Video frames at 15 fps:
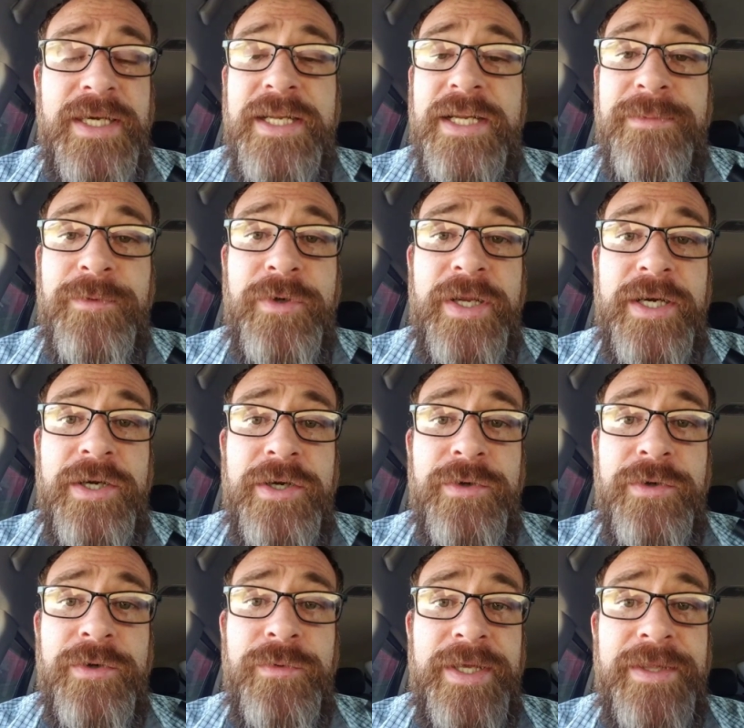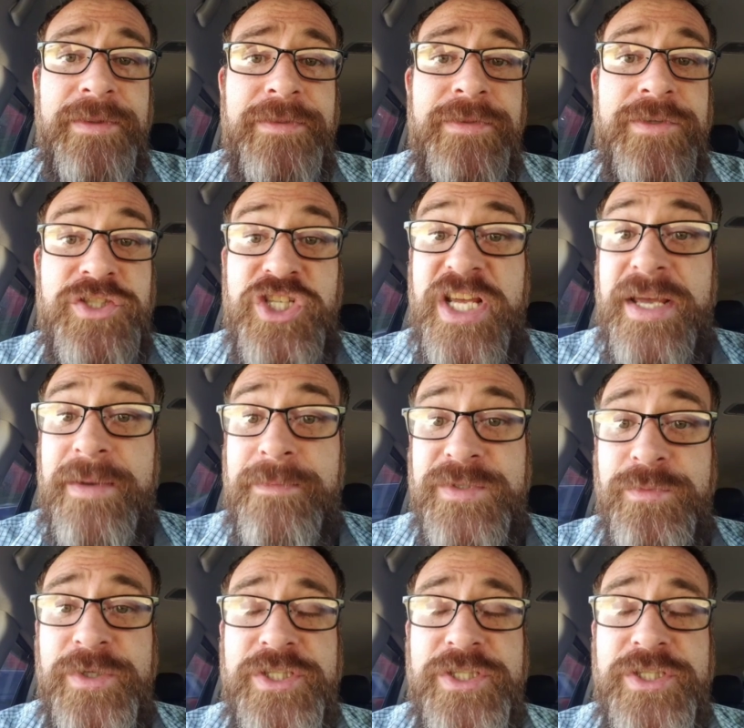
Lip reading: and upgrade her with gems,